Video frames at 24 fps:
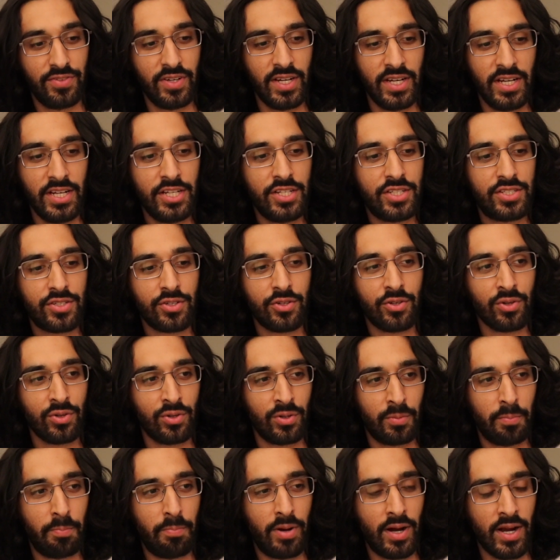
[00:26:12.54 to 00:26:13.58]

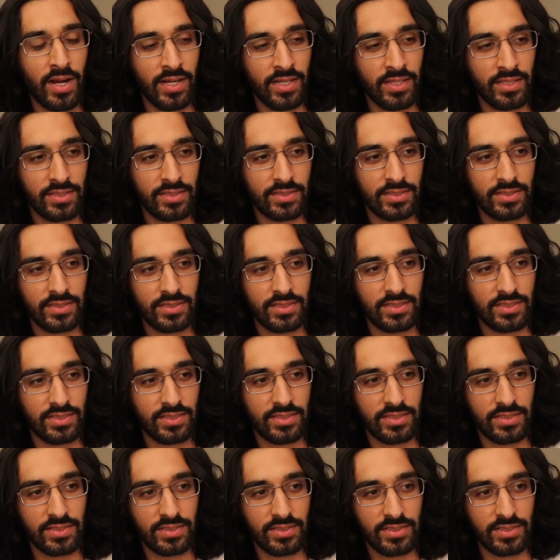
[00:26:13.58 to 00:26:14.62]
integral part
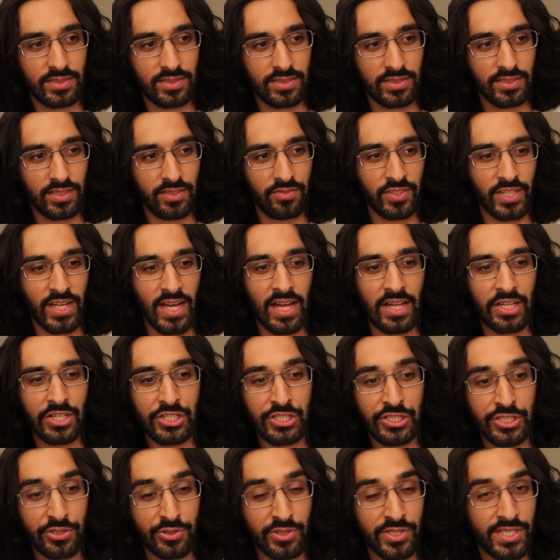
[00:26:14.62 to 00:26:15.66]
of a college
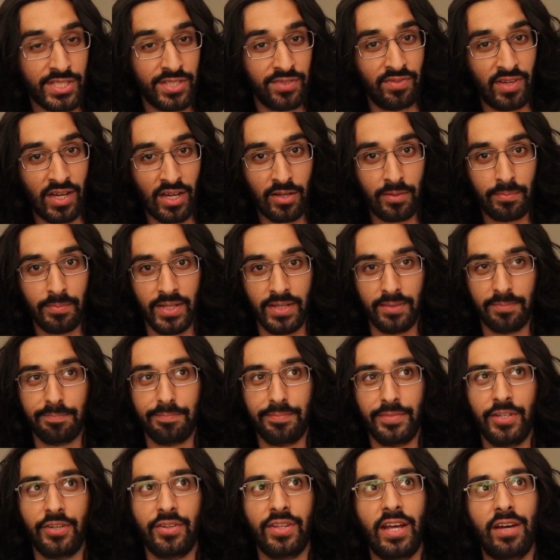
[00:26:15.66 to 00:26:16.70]
student's development,
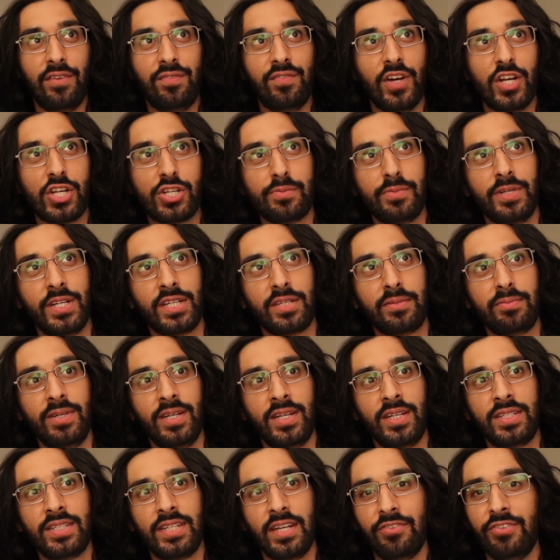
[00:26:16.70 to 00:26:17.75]
that freshman
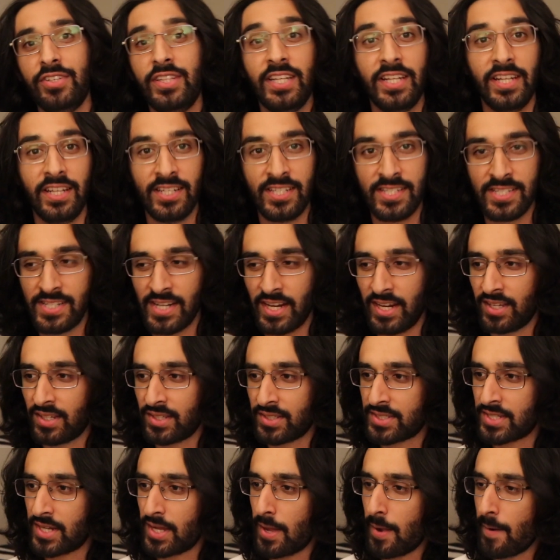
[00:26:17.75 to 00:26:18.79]
experience, everything it entails.